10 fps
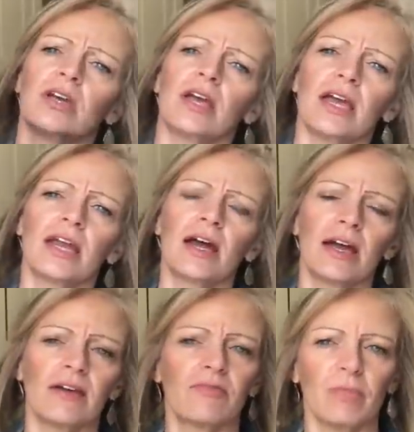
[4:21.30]
And I
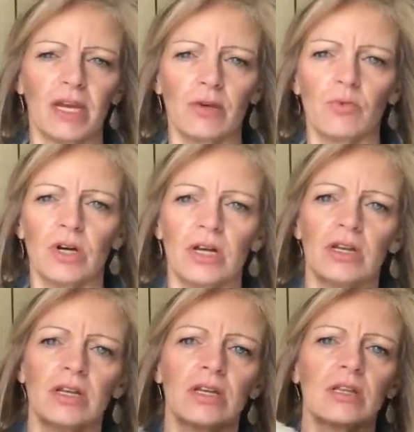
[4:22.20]
have made
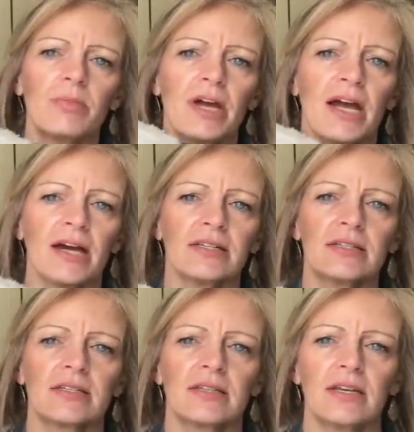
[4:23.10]
one in the
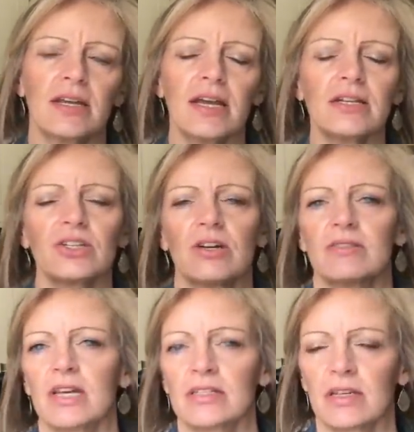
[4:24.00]
past, and actually I was
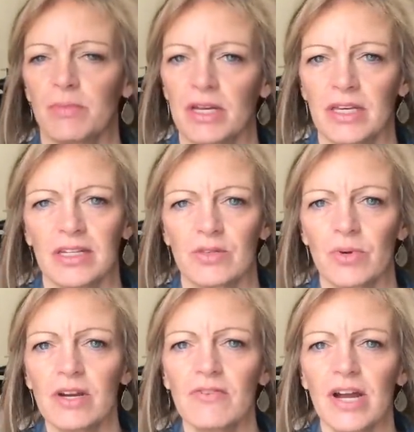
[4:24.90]
asking my kids,
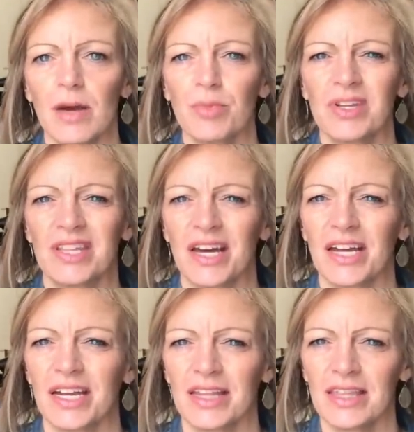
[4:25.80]
whatever happened to that?
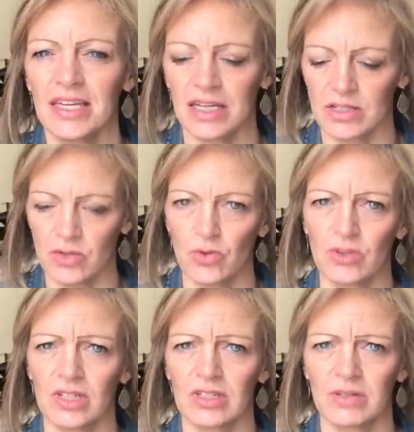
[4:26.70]
And I think I sold
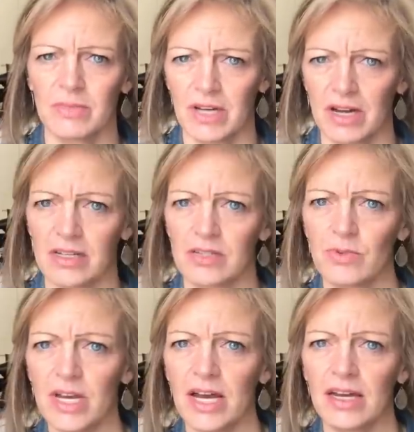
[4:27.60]
it, to be honest.
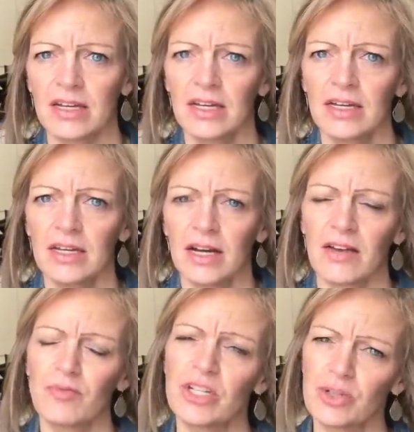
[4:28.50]
We had
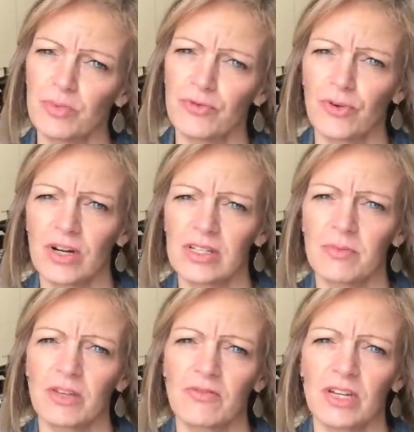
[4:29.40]
I've mentioned before on some
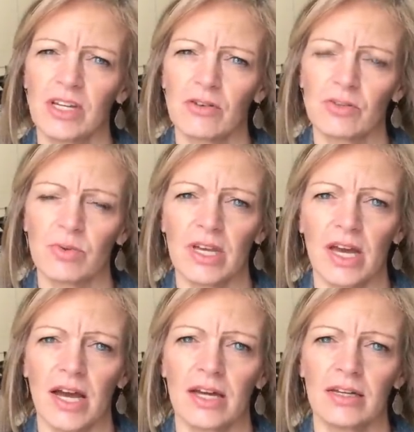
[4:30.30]
other videos, we
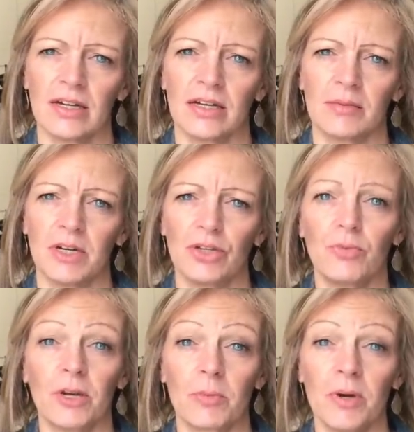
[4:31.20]
had um, a
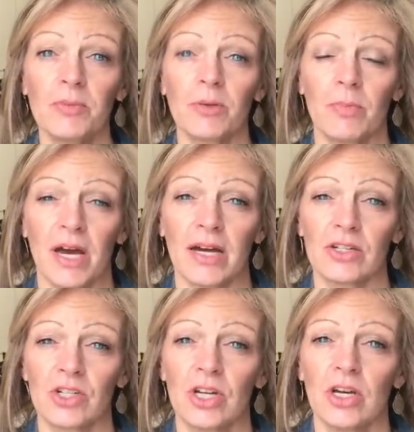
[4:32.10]
U-Pick pumpkin patch